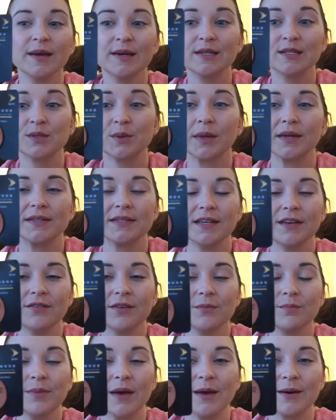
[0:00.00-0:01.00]
So that's
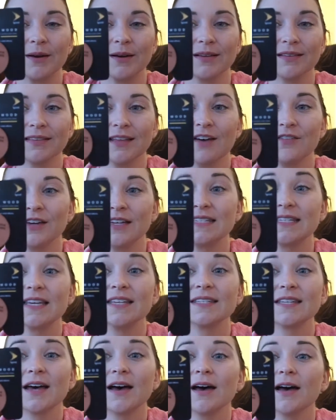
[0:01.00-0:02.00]
even better. I love it. It
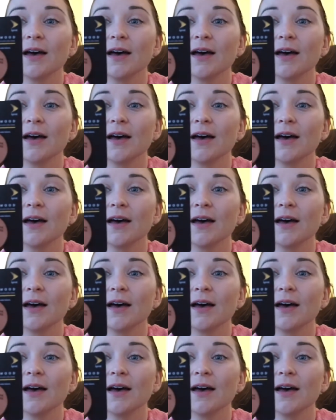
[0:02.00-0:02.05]
says,